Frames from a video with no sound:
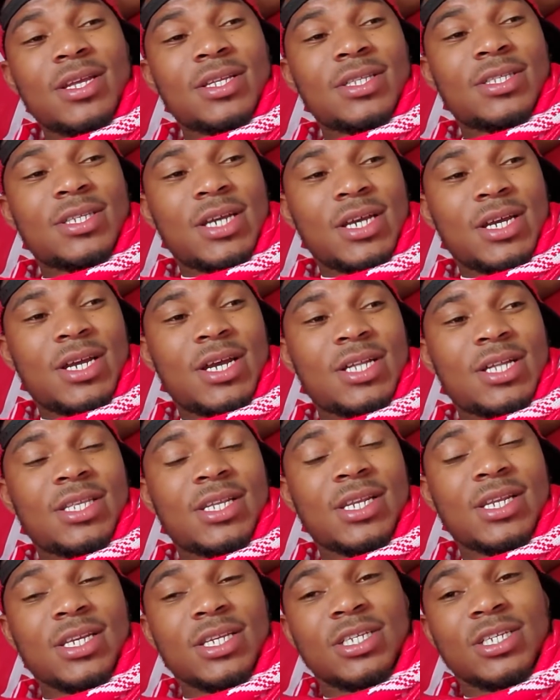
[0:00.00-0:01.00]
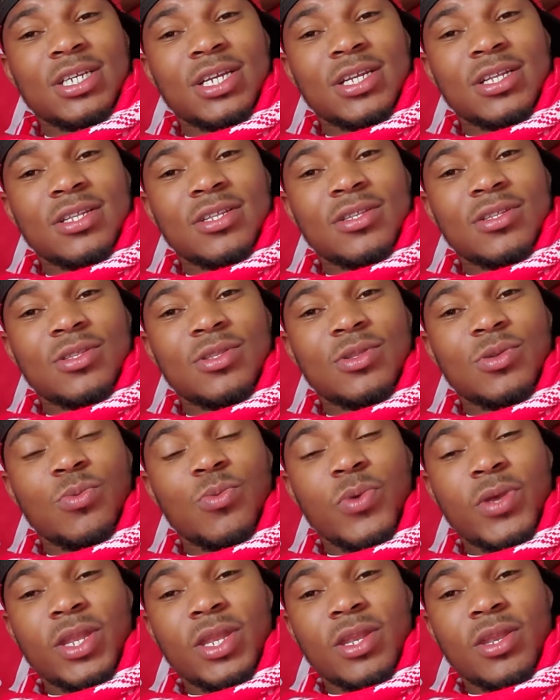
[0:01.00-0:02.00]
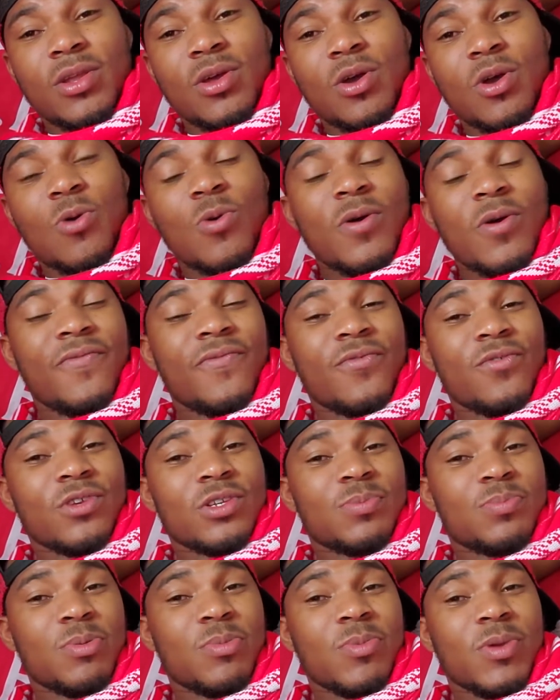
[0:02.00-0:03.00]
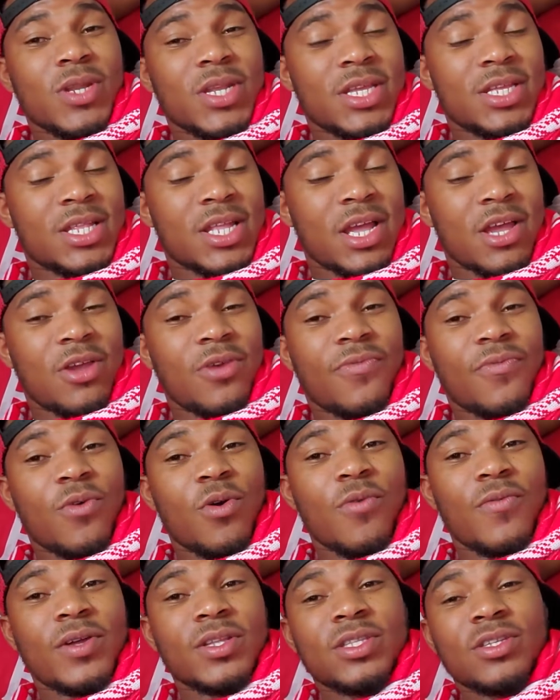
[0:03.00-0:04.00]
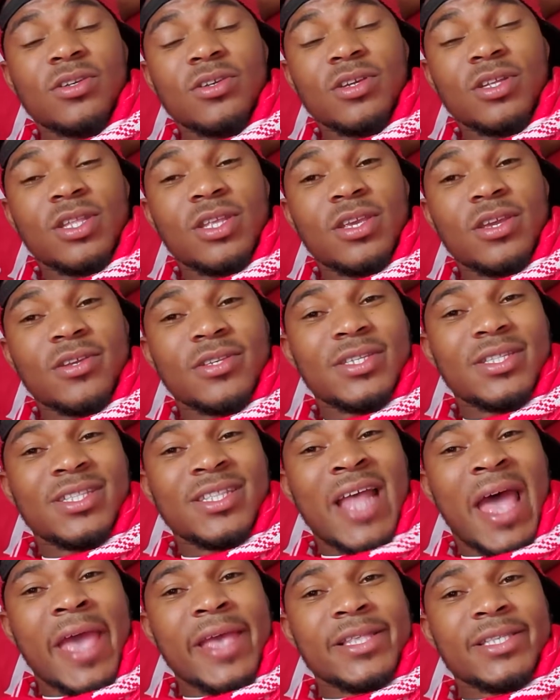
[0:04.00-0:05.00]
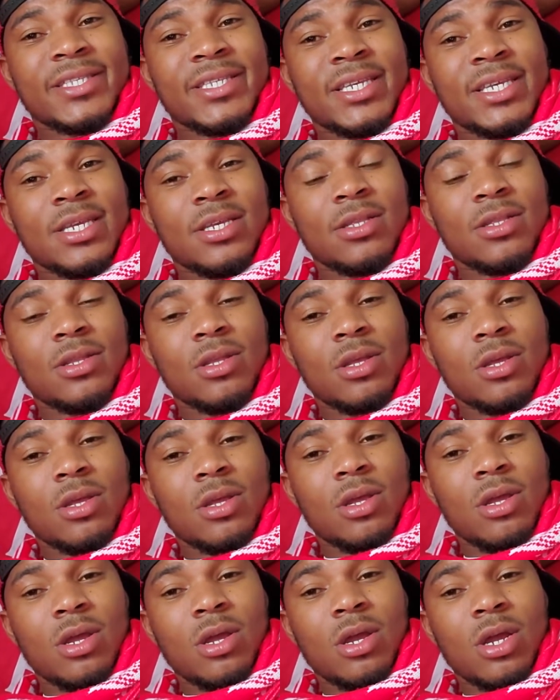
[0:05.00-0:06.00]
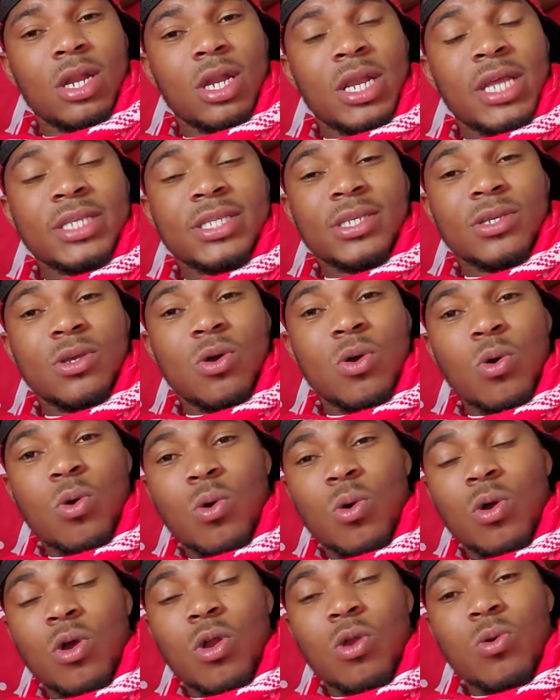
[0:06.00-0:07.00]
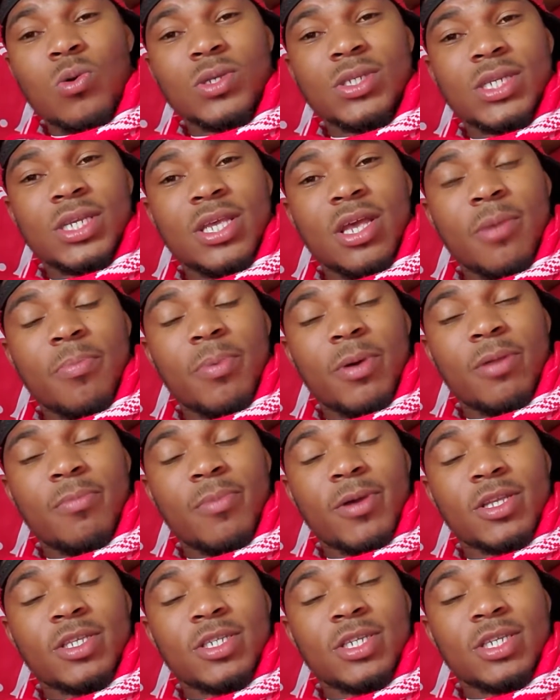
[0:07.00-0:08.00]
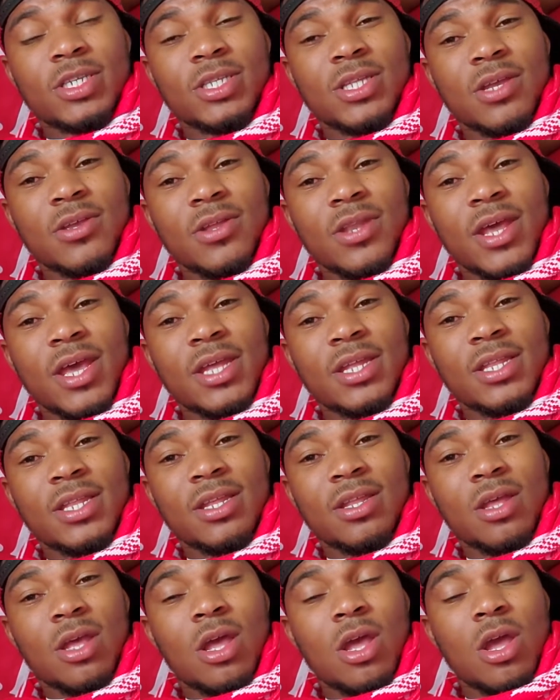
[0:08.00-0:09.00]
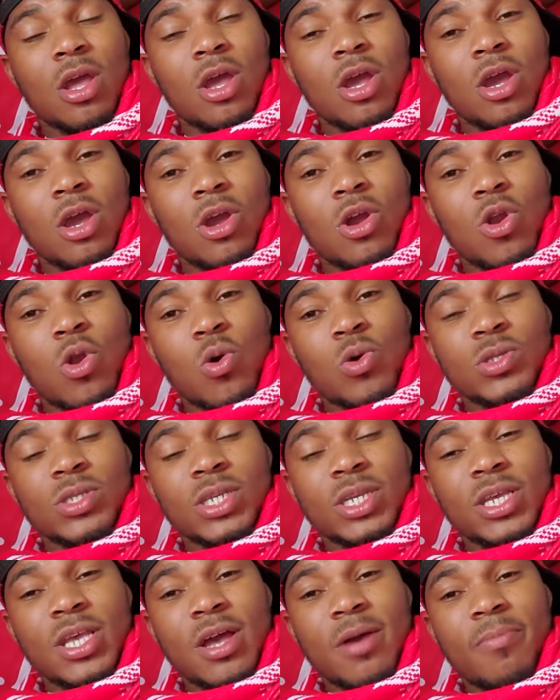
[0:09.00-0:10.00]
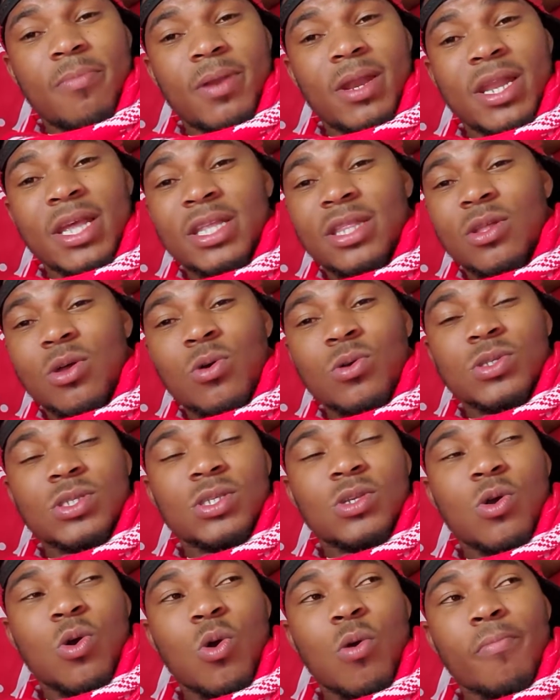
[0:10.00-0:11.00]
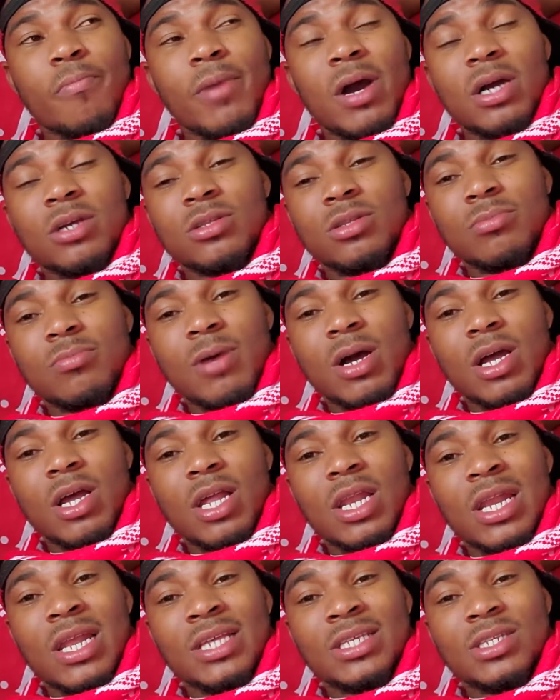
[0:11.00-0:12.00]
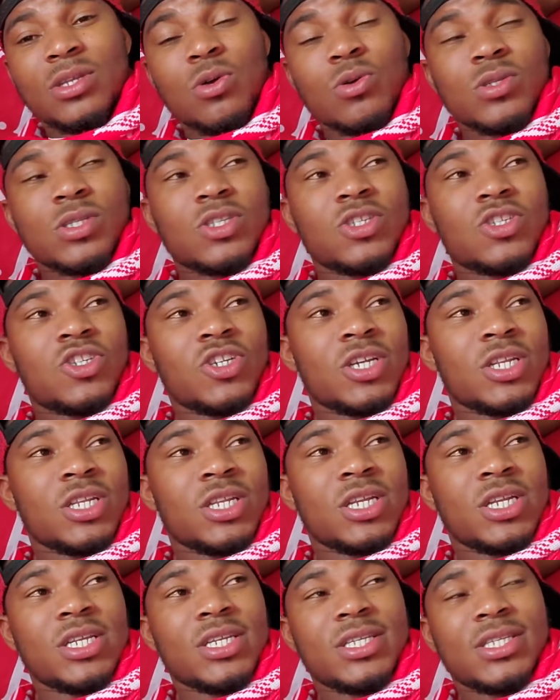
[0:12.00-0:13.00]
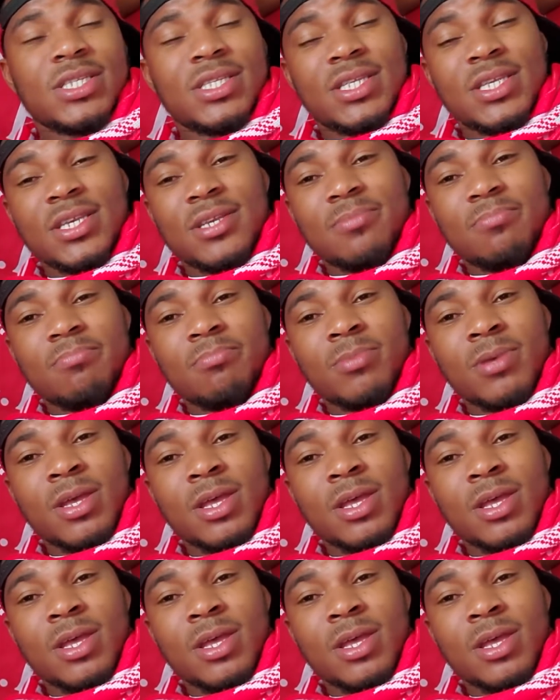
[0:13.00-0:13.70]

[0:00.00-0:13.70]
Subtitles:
congratulations to win our first Premier League title for over 30 years. 19! Let's go close the gap on Manchester United. Close the gap. Let us go back to back. Let us strengthen this team